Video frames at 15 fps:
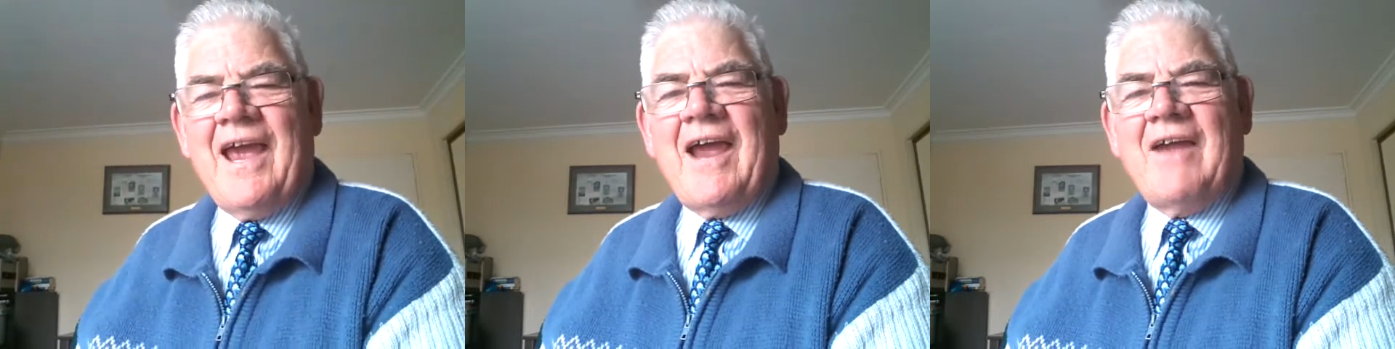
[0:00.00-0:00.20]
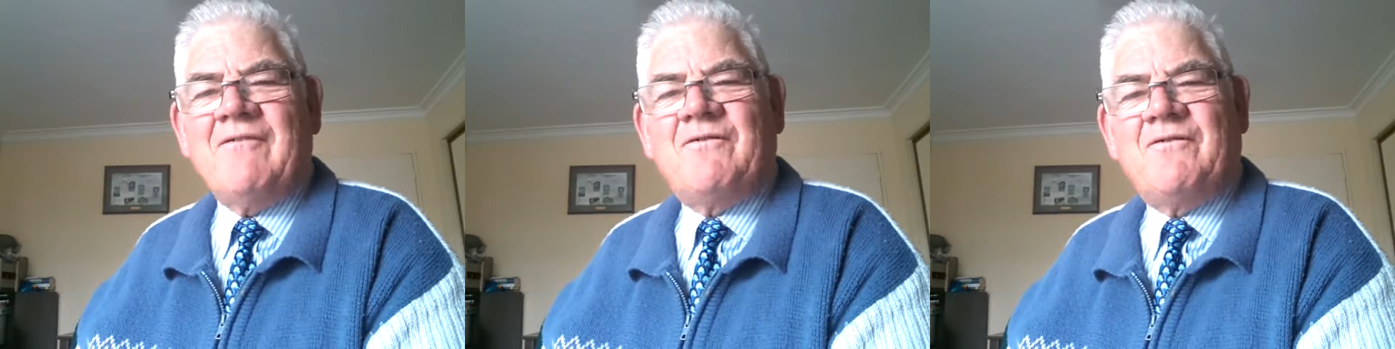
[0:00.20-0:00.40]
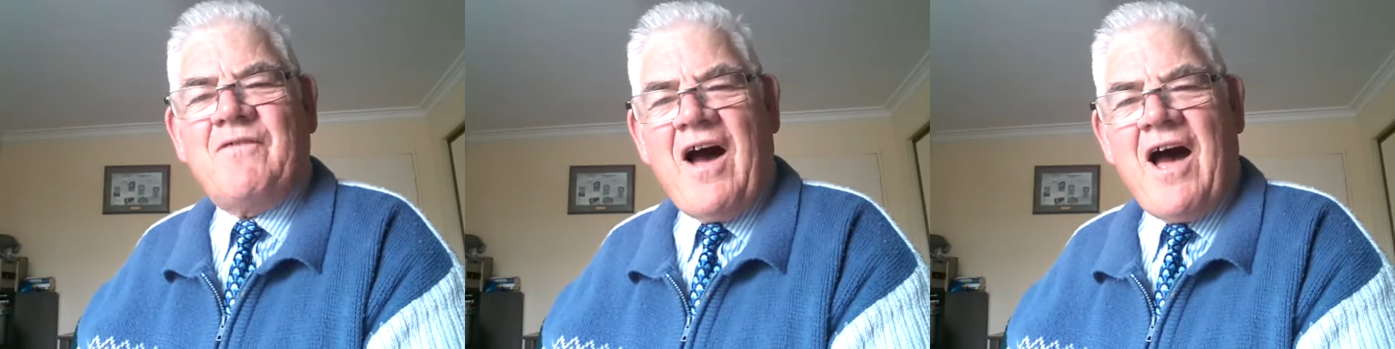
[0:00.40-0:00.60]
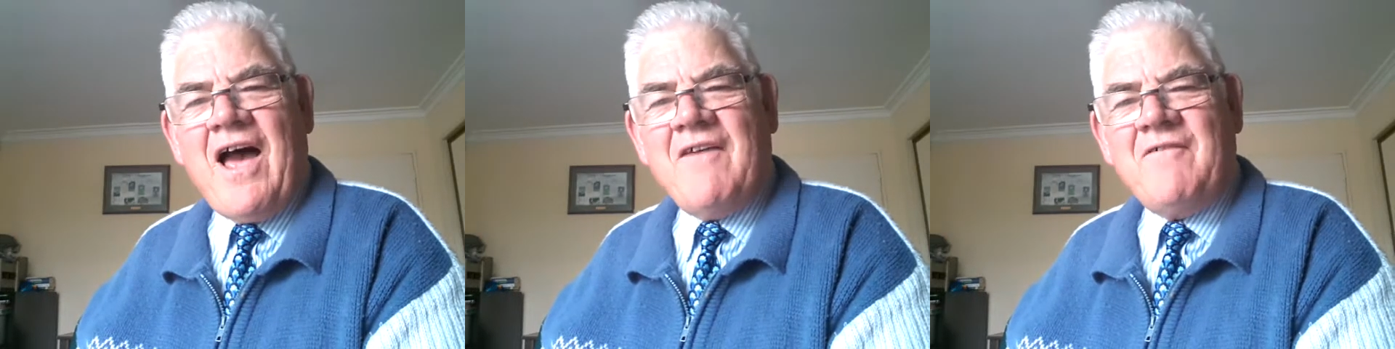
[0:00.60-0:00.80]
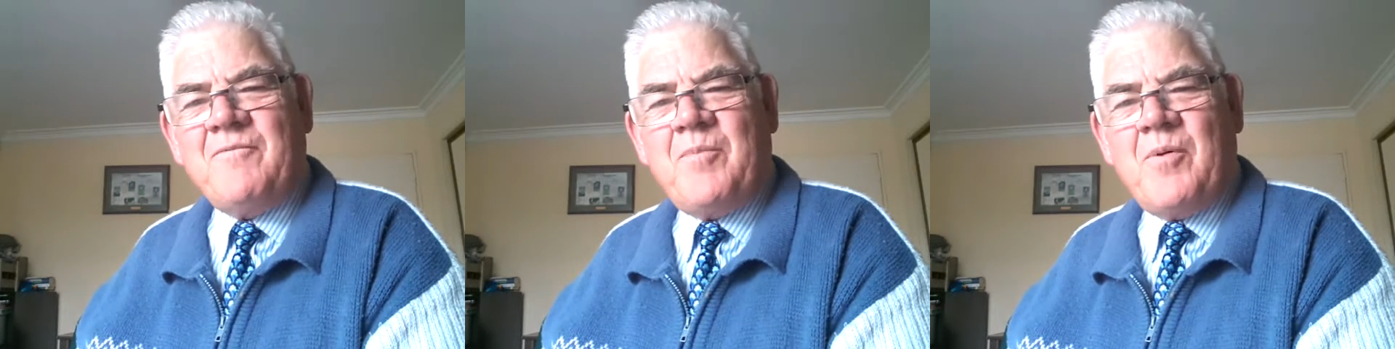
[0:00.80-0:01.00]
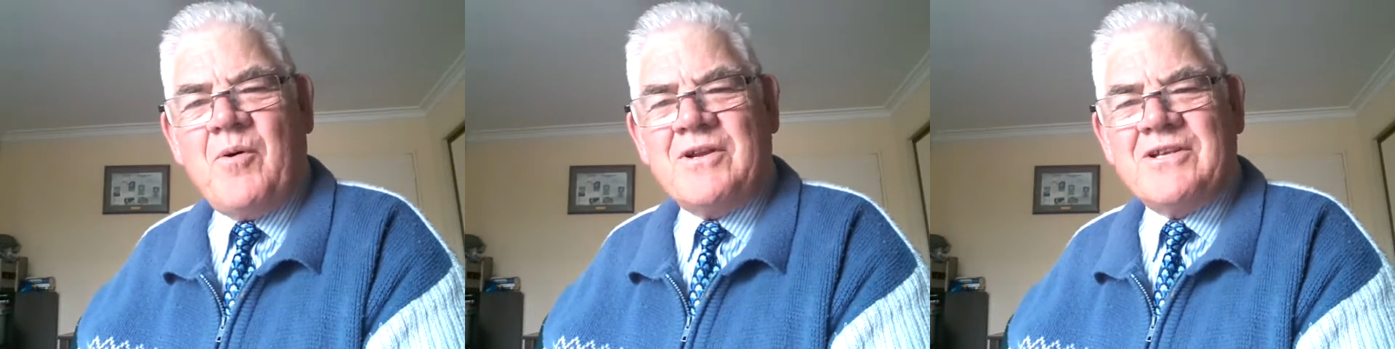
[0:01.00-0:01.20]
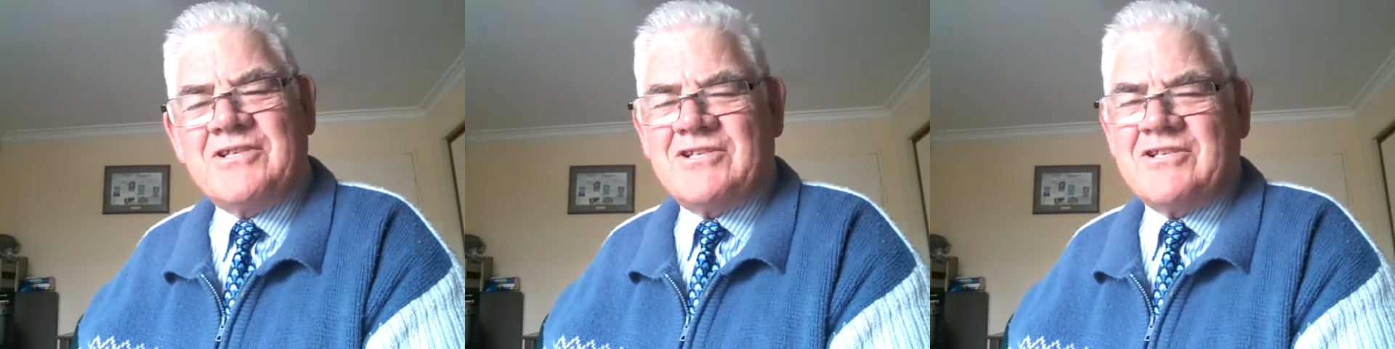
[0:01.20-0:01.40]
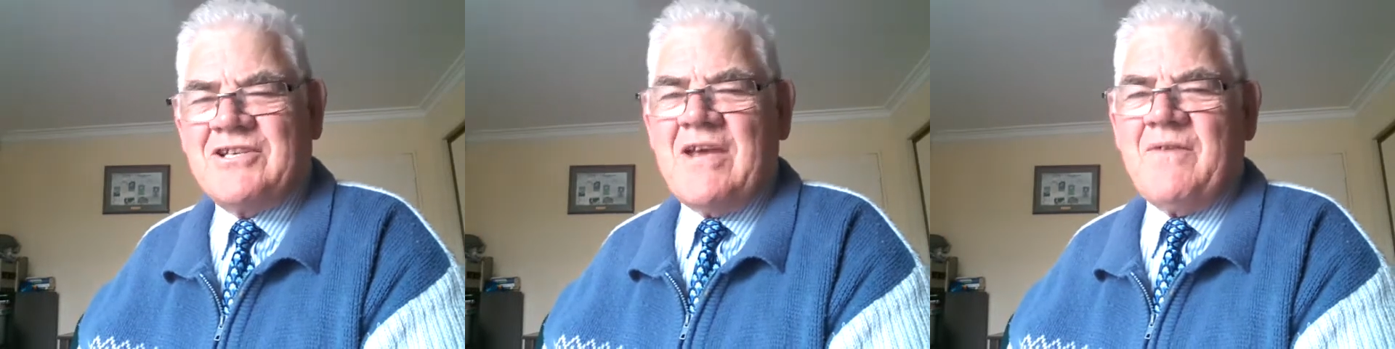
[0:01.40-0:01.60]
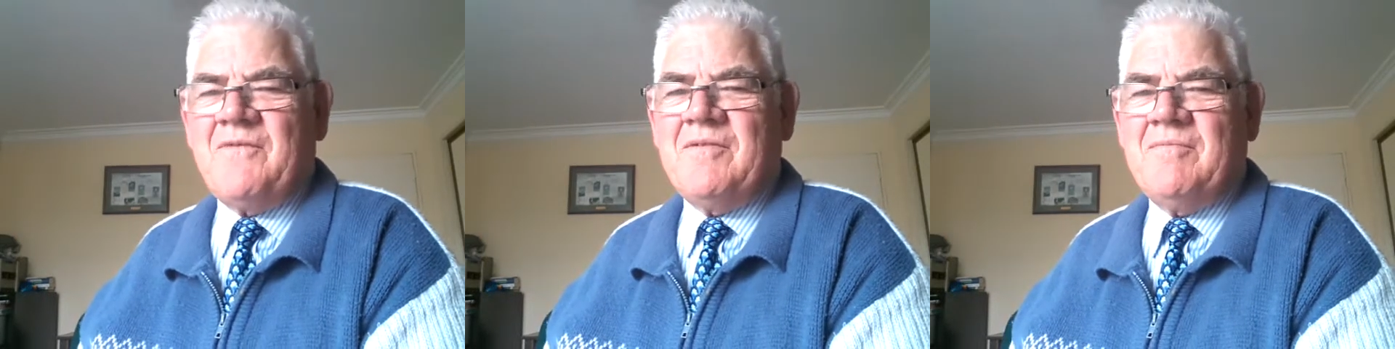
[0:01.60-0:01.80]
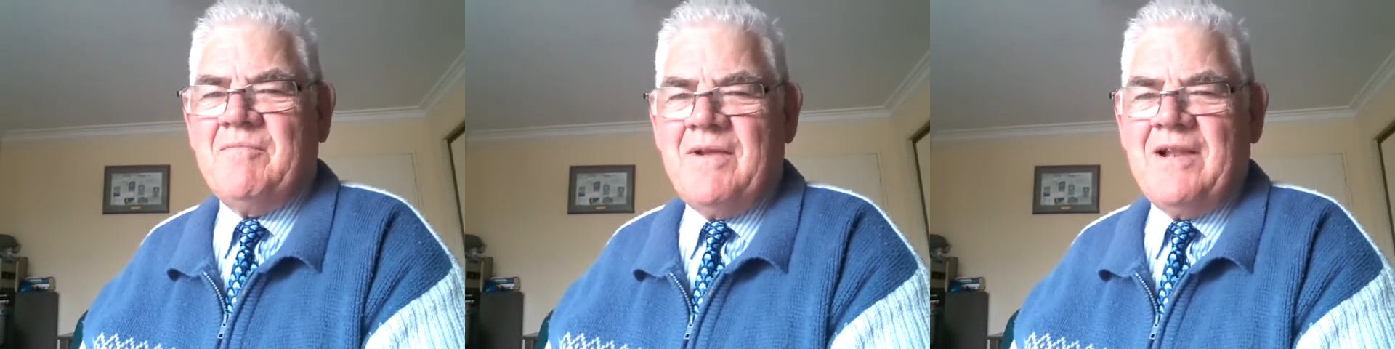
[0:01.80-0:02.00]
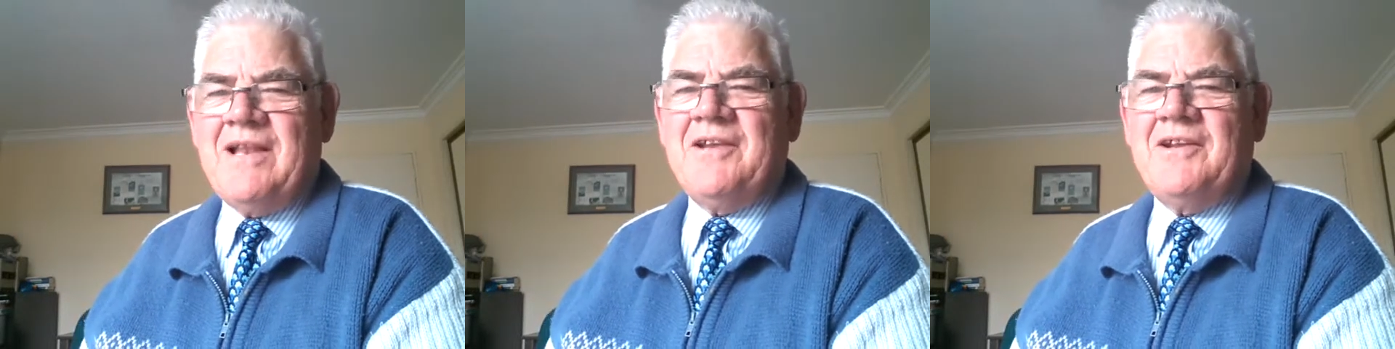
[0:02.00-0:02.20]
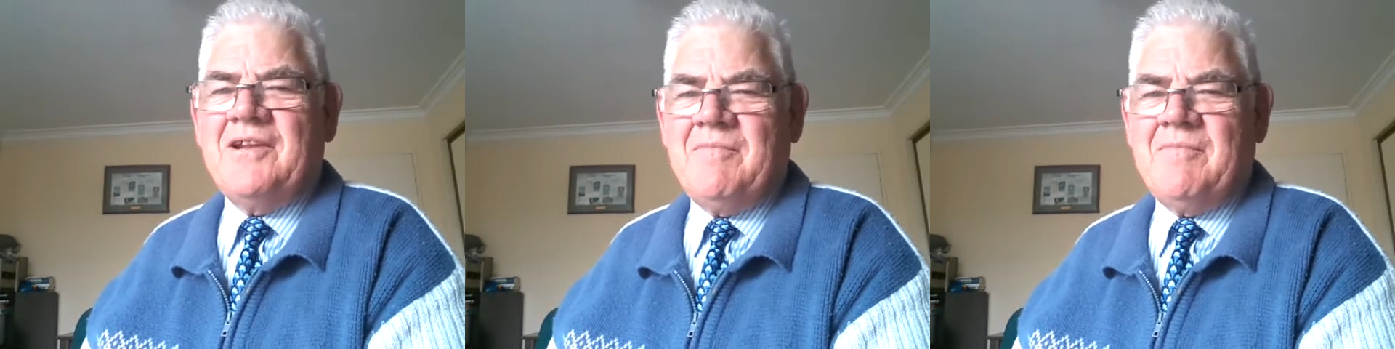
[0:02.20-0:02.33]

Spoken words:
And 5.7 million